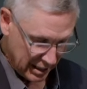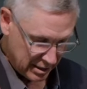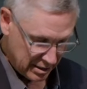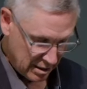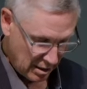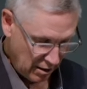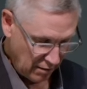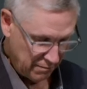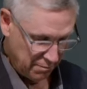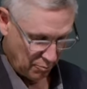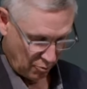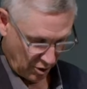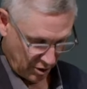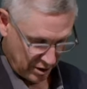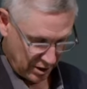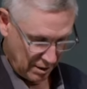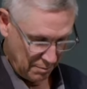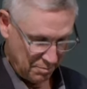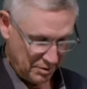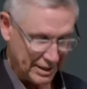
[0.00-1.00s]
delved more
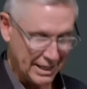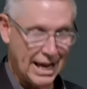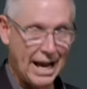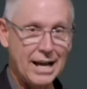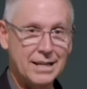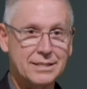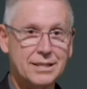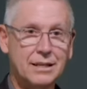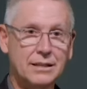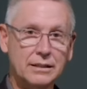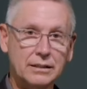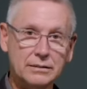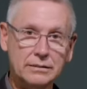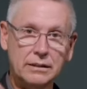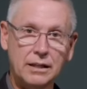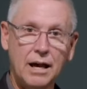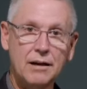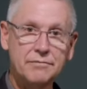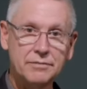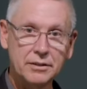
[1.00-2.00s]
deeply, asking
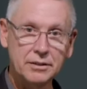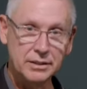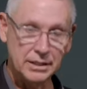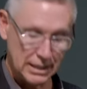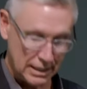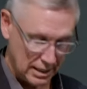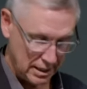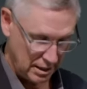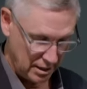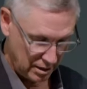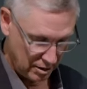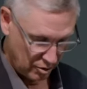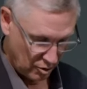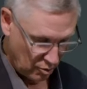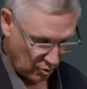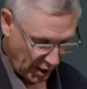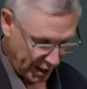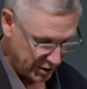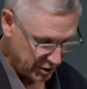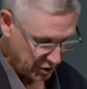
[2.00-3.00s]
11 key
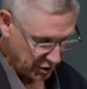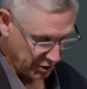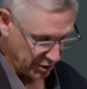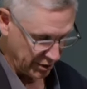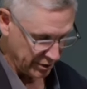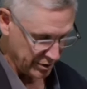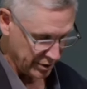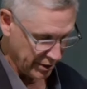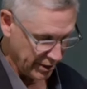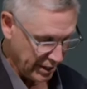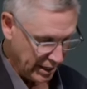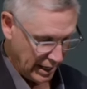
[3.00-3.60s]
questions